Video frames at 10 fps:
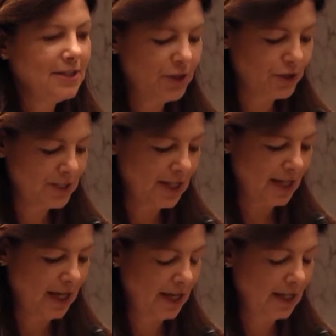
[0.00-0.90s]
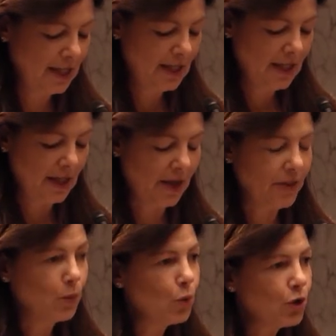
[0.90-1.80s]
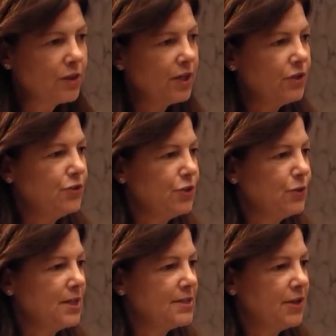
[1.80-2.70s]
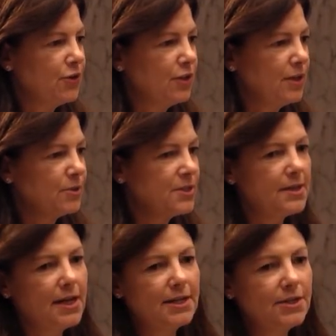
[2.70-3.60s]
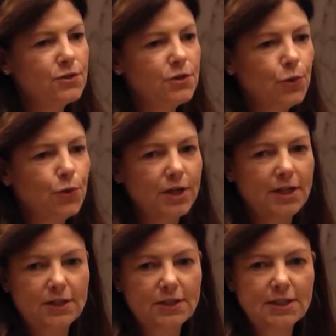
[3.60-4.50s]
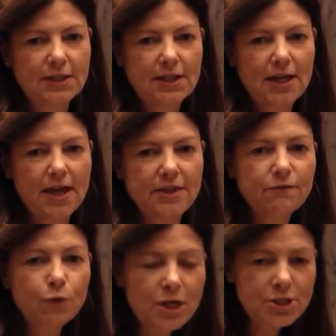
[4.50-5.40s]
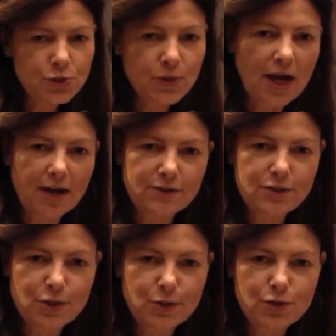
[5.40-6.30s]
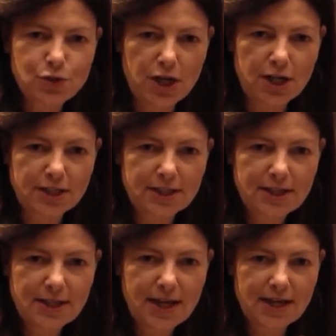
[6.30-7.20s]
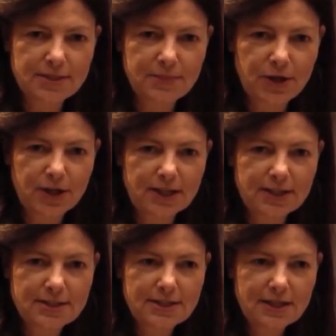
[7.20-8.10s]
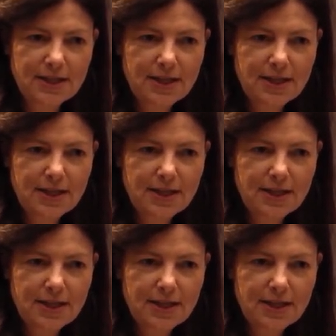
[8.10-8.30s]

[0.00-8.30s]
here today. The work that you do, as Senator Lieberman said, is so critical. And the voice you have is so strong as Americans.